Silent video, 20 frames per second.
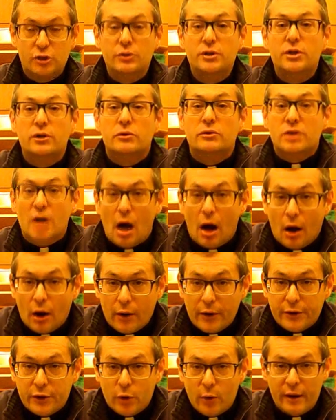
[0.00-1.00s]
You use
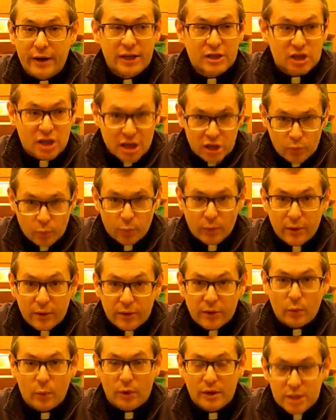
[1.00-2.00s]
our coinage because
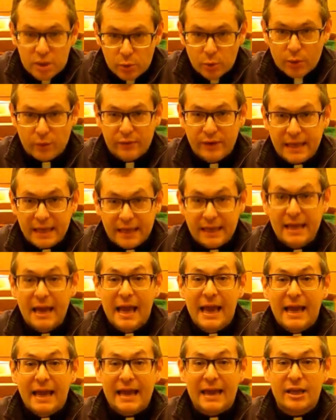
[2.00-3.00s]
we're the ones who are
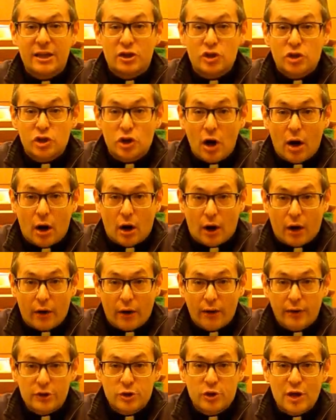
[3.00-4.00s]
really in
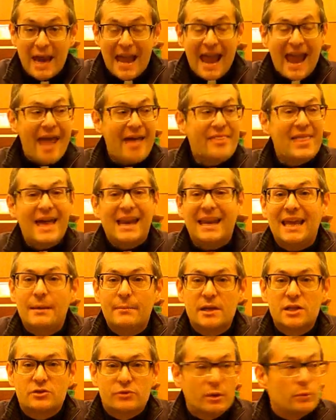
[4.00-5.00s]
charge. And that
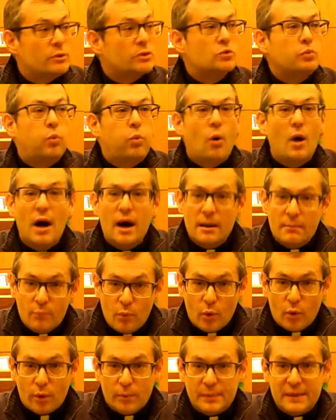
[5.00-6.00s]
imagery was
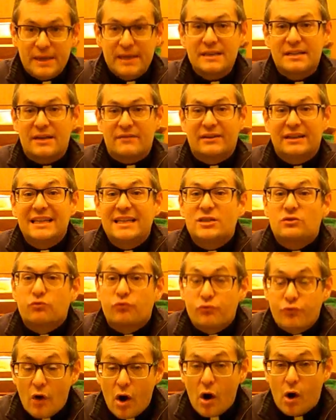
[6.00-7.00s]
one more piece of at least
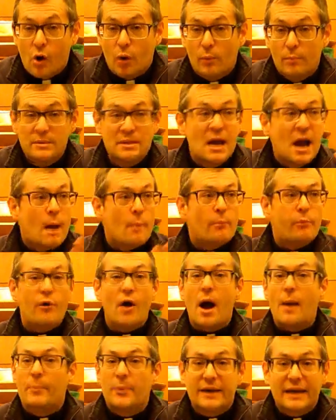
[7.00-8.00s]
Rome's
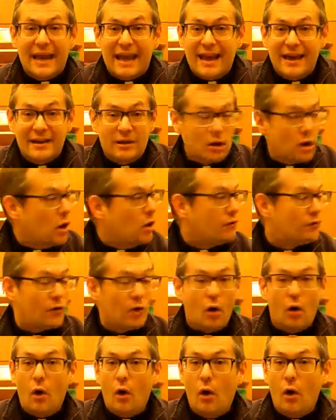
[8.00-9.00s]
propaganda
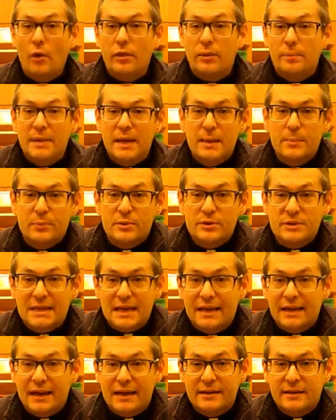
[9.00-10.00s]
over all the peoples
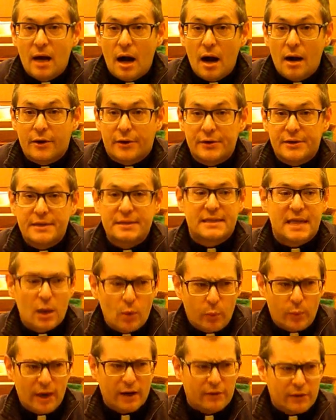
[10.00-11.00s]
it had conquered to say,
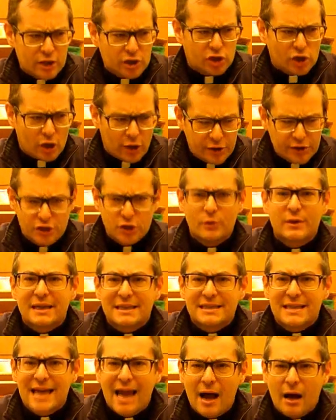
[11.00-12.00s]
we're in charge, you
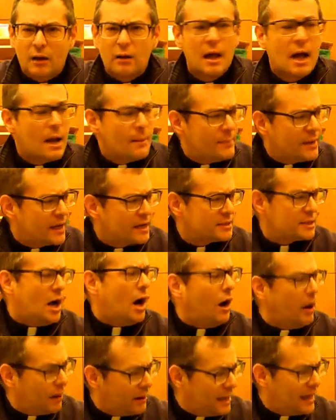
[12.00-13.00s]
can tell, because
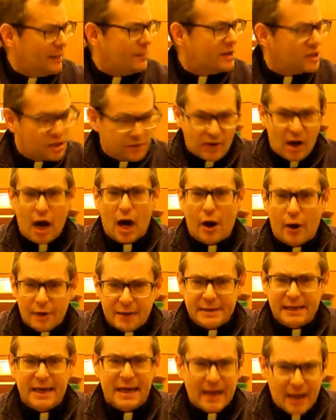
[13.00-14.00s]
our image of
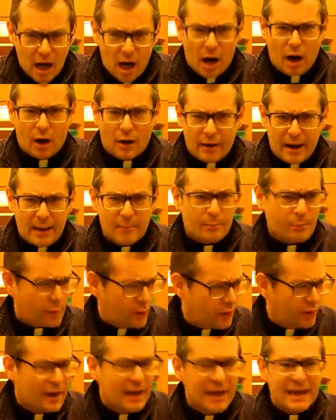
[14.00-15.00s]
our king, our
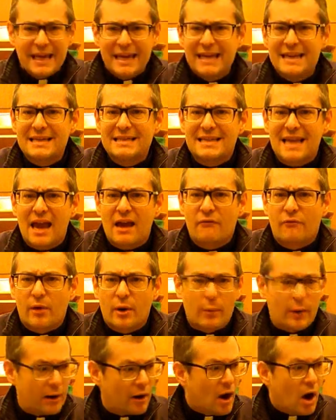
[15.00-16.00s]
emperor is
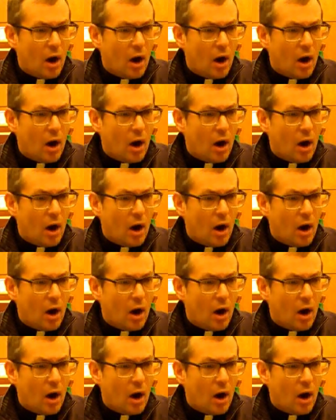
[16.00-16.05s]
everywhere.